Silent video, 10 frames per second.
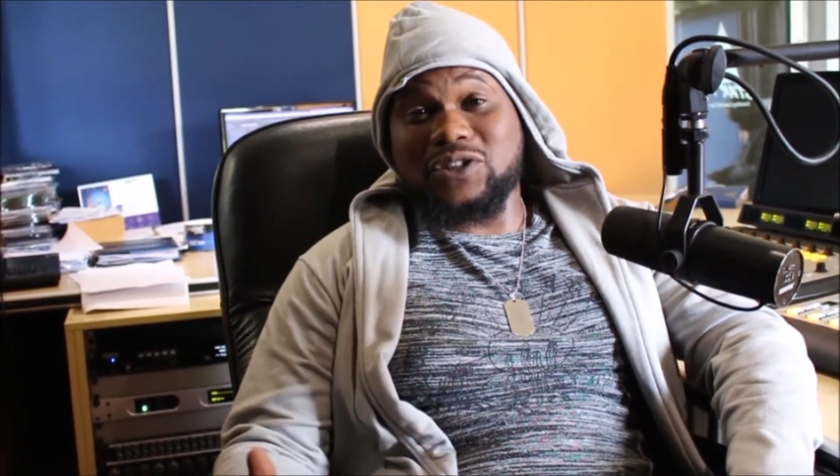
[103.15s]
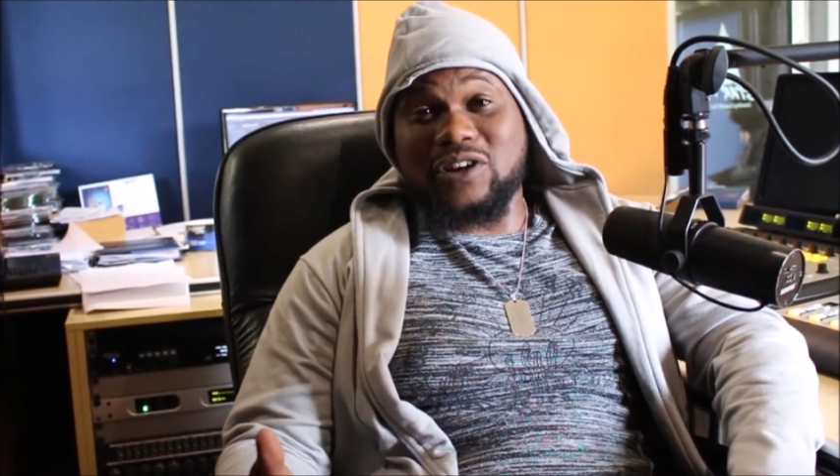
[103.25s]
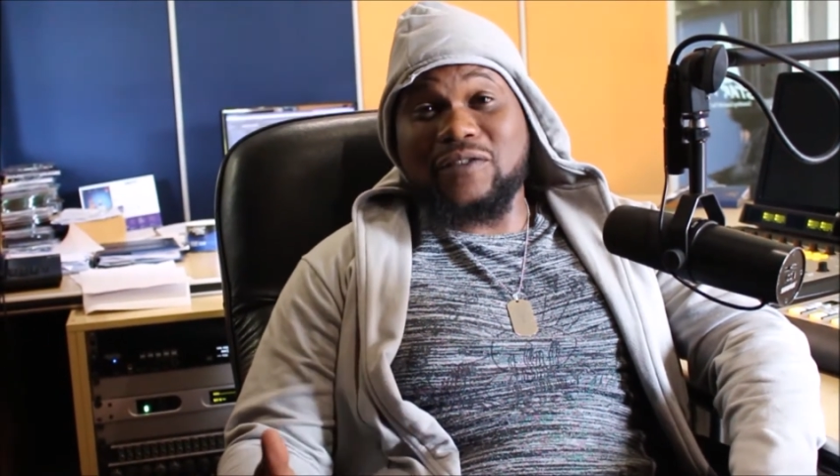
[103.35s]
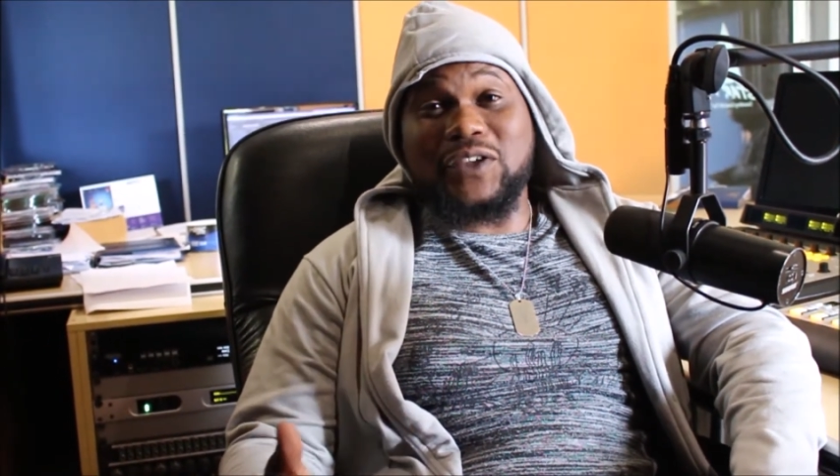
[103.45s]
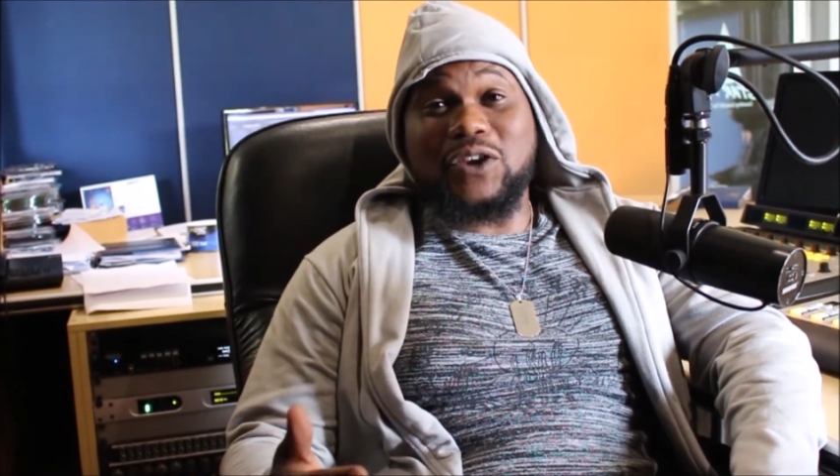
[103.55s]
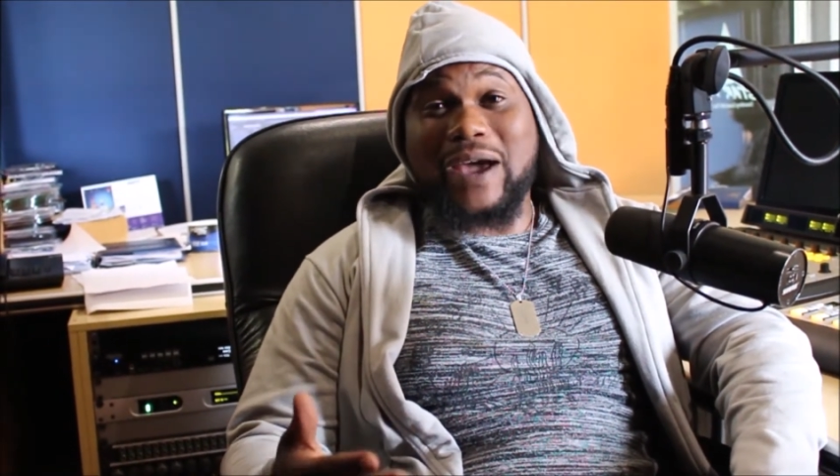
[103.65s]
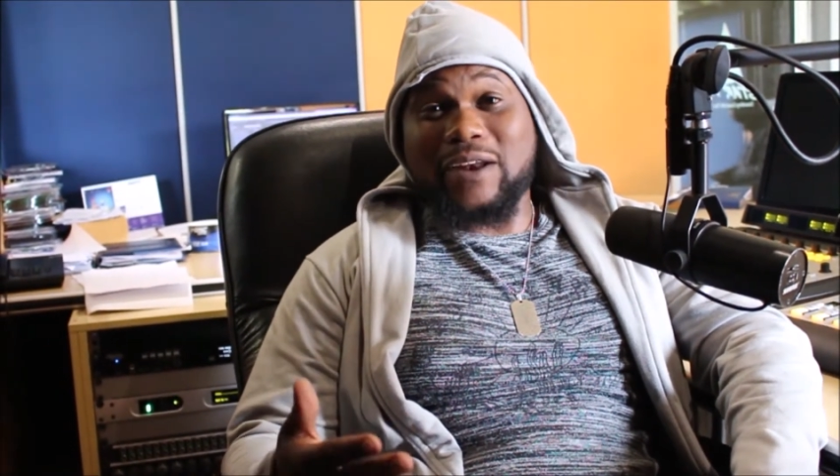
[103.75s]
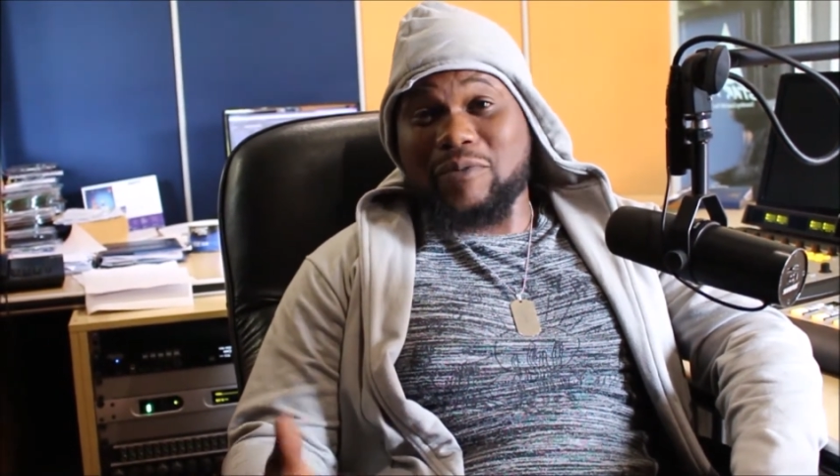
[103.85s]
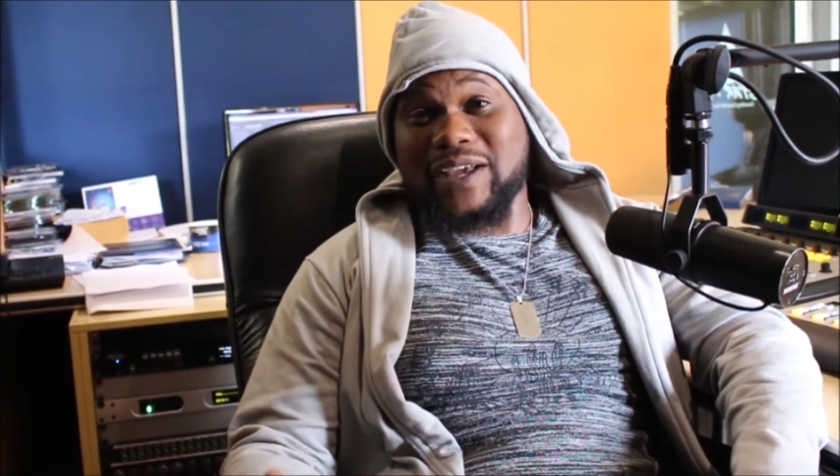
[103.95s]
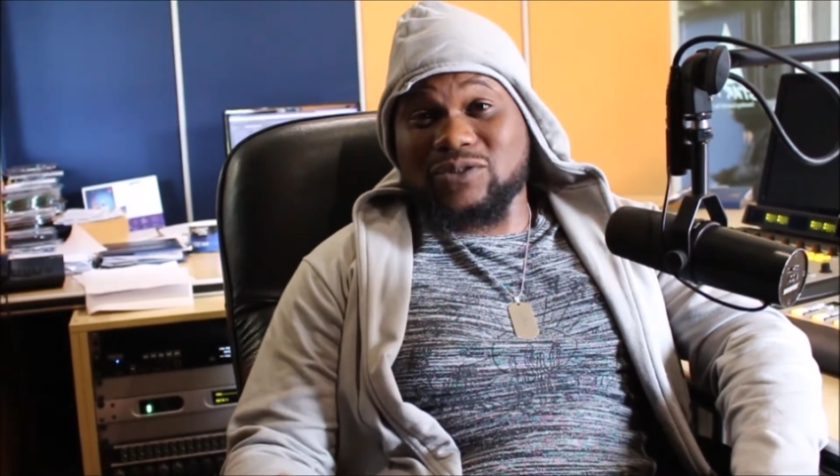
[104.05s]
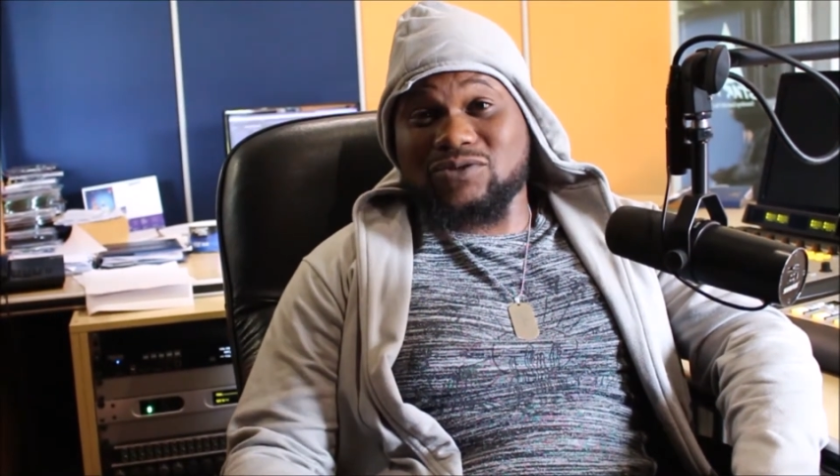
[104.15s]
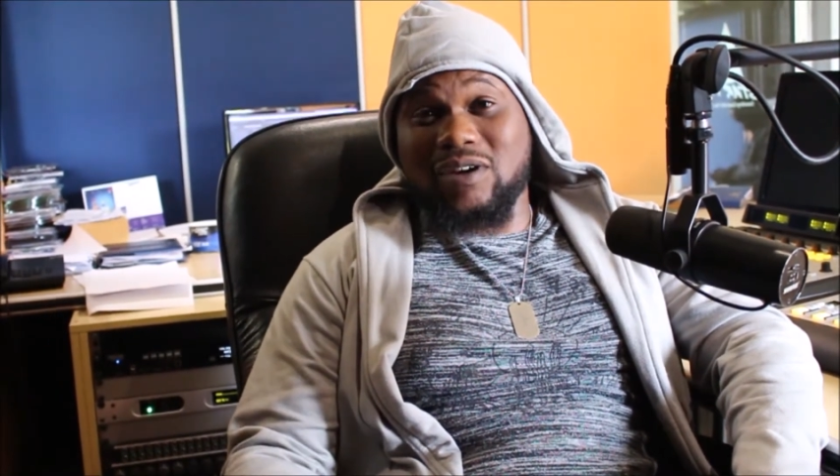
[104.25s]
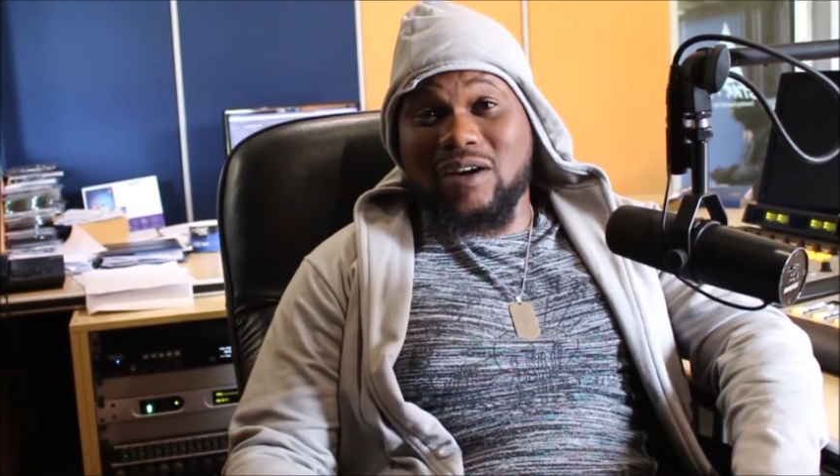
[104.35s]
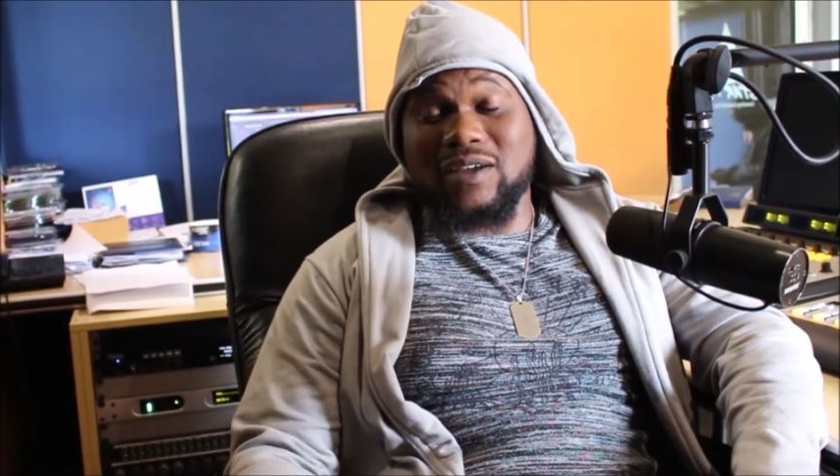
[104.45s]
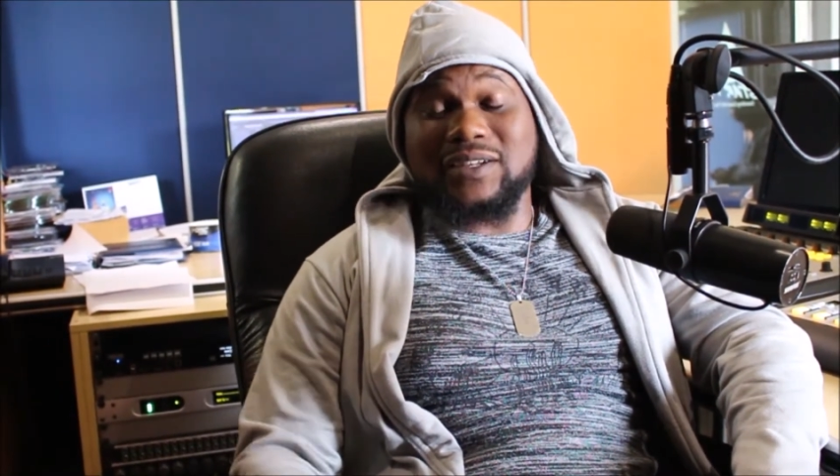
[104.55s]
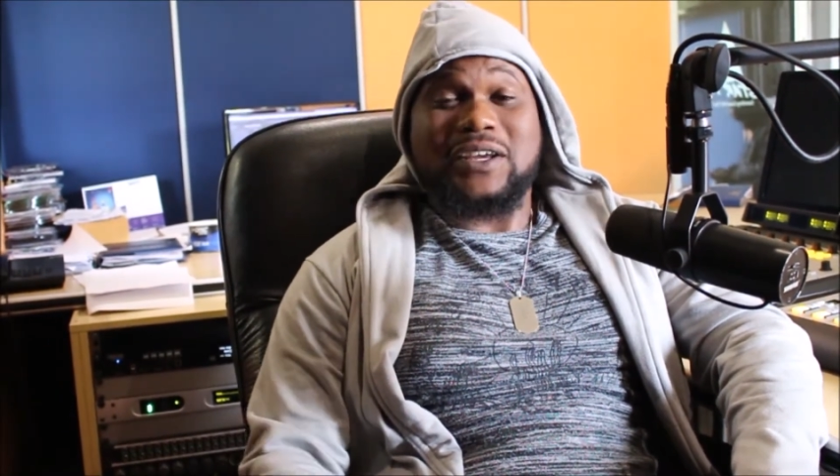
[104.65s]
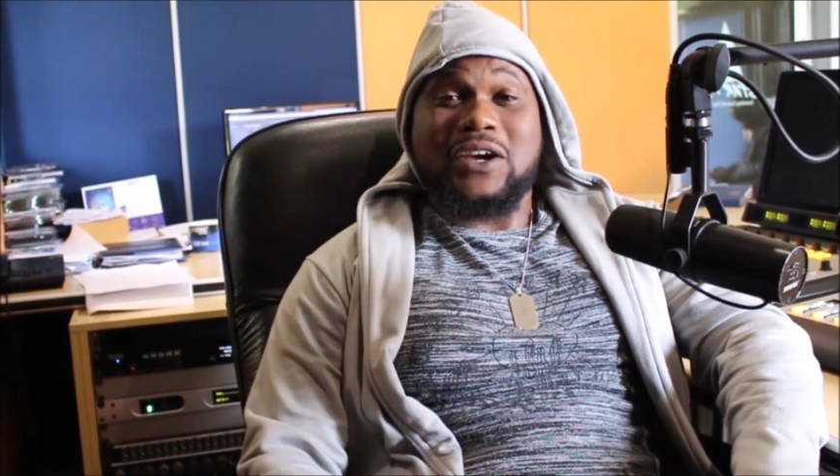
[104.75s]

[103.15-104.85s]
serving you at a restaurant